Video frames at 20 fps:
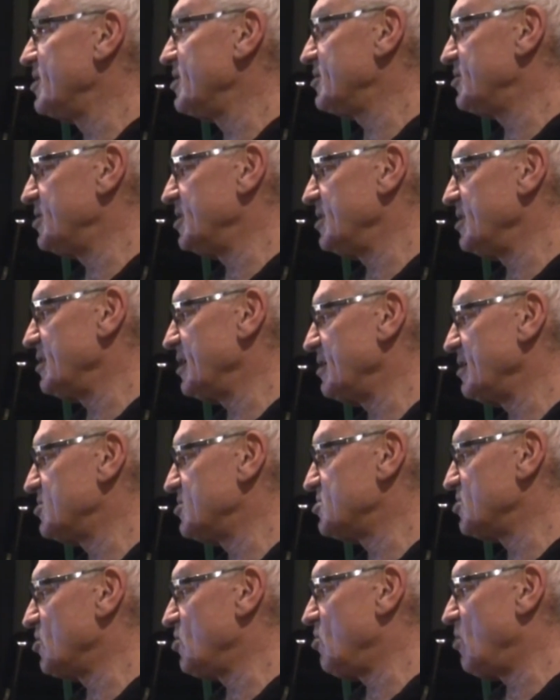thing, and
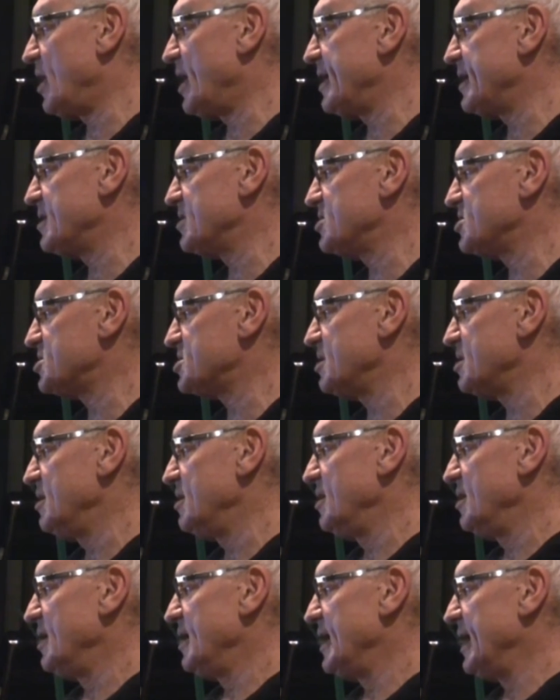it requires
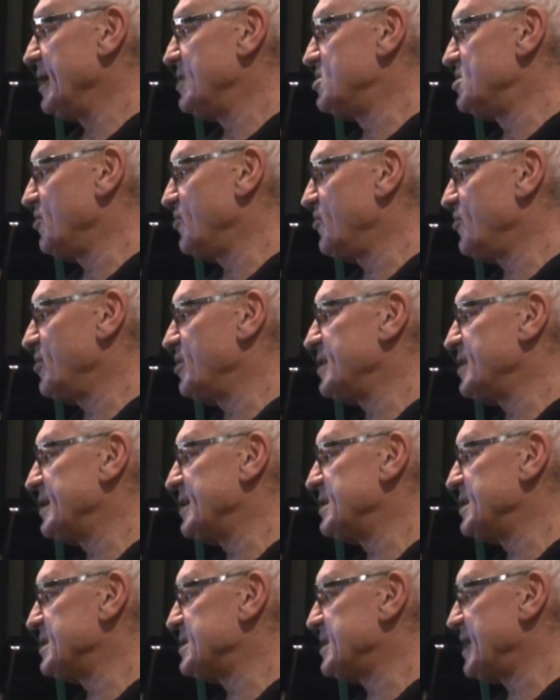a different
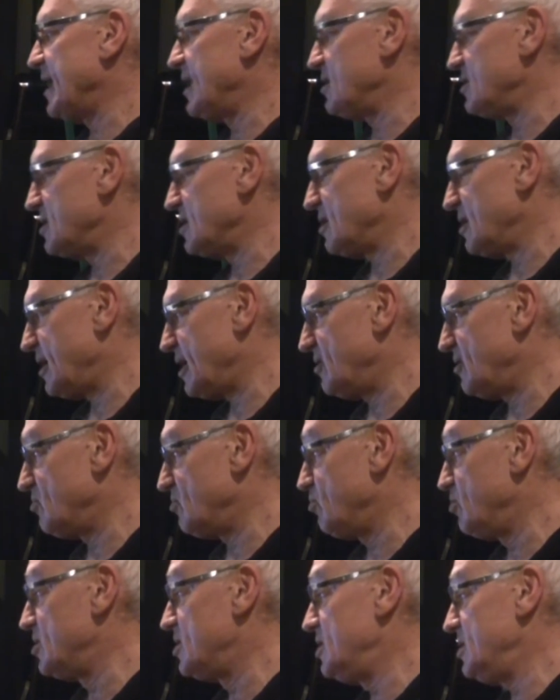understanding, and
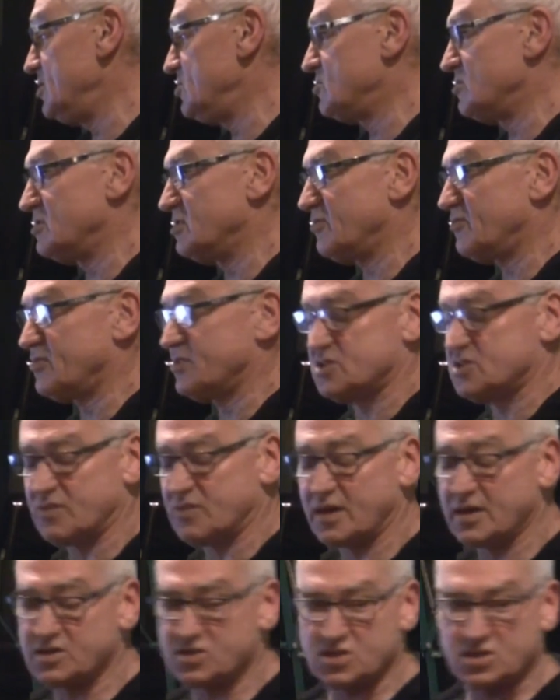it would lead to different
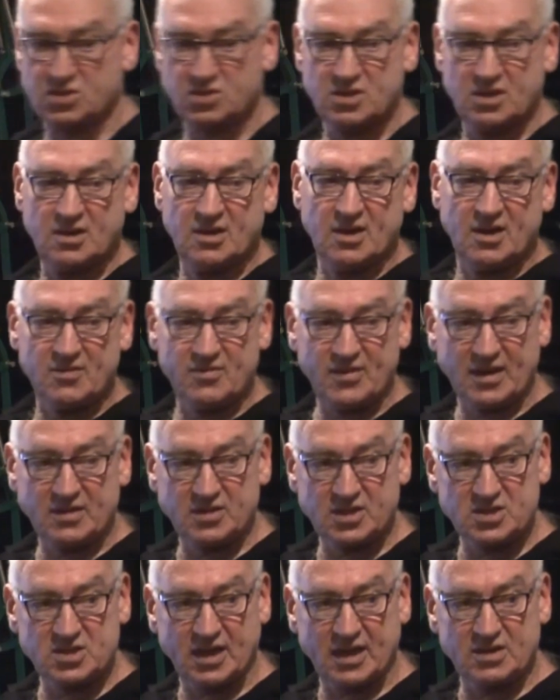strategies than
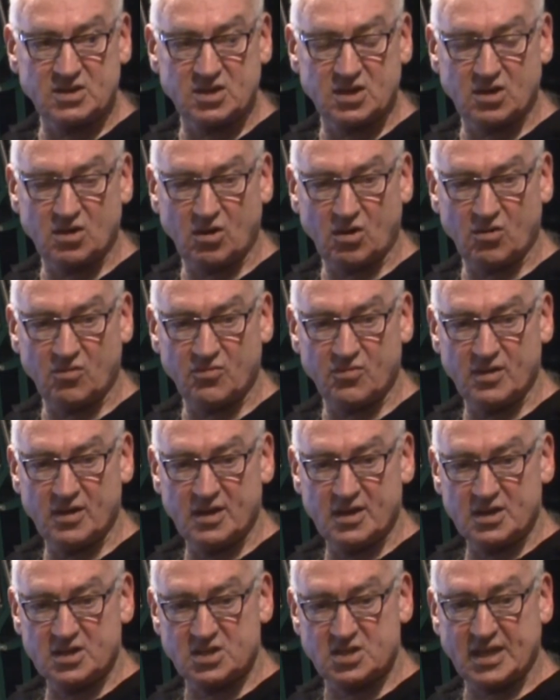this idea of
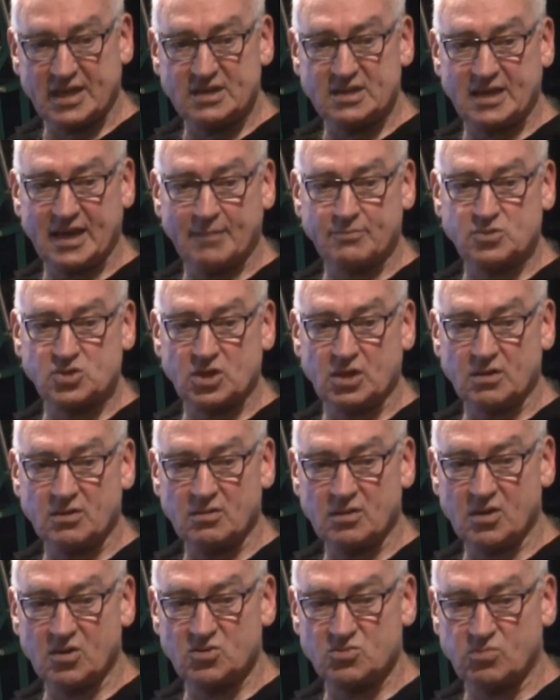state capture.
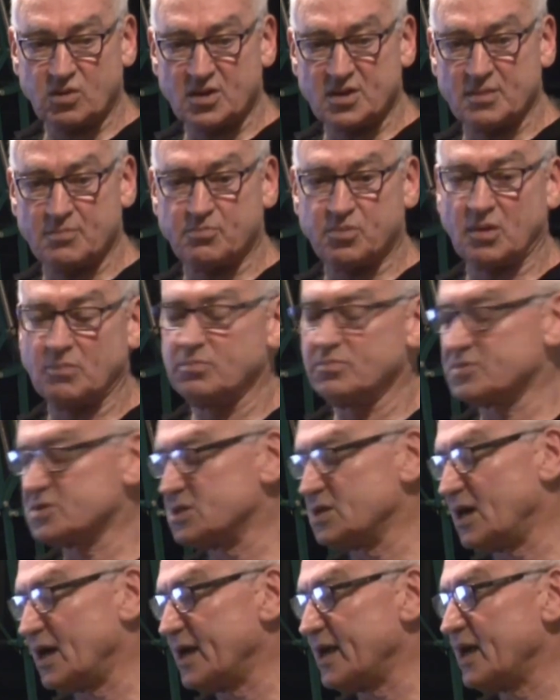And one of the problems
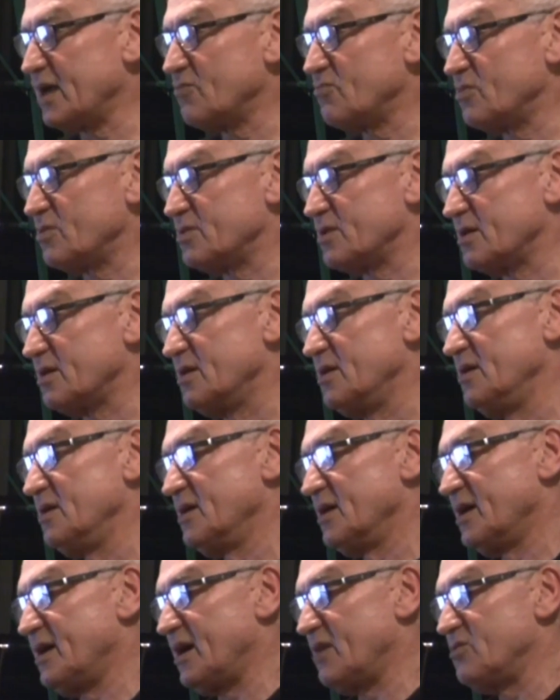that I have with the
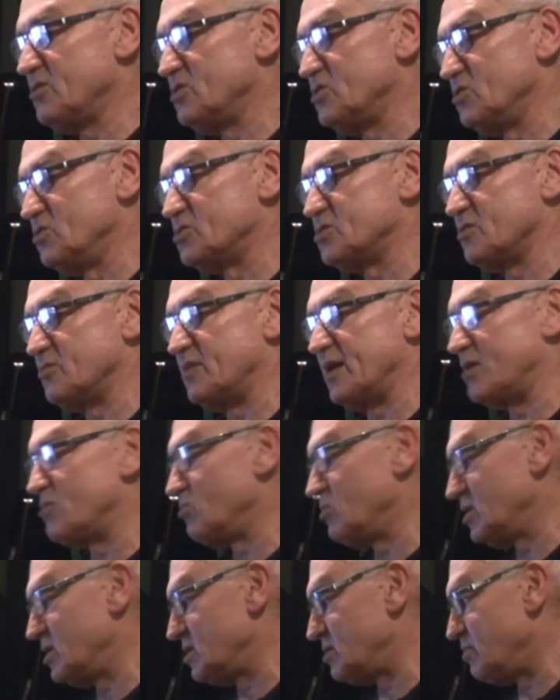current use of that
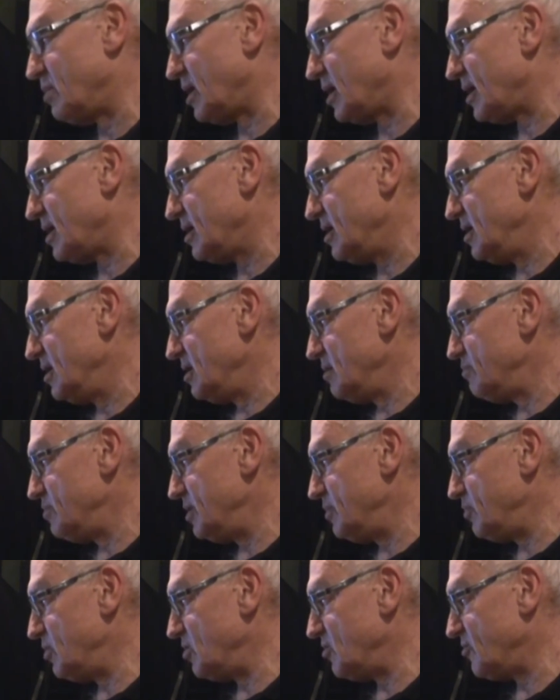word by
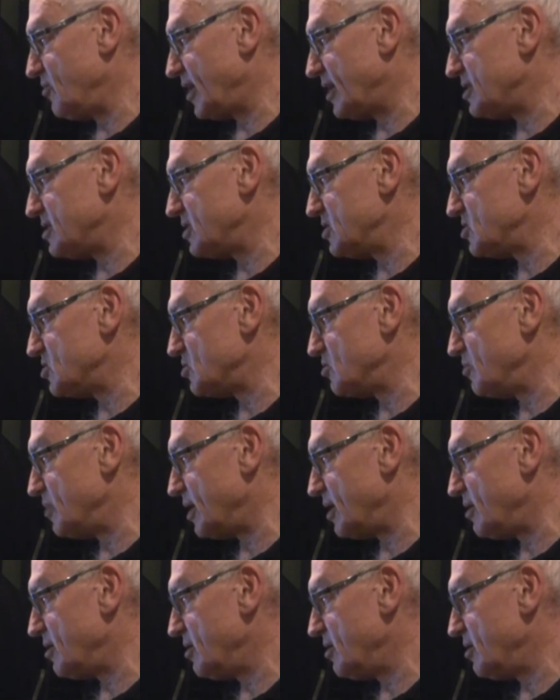people who are fighting Zuma.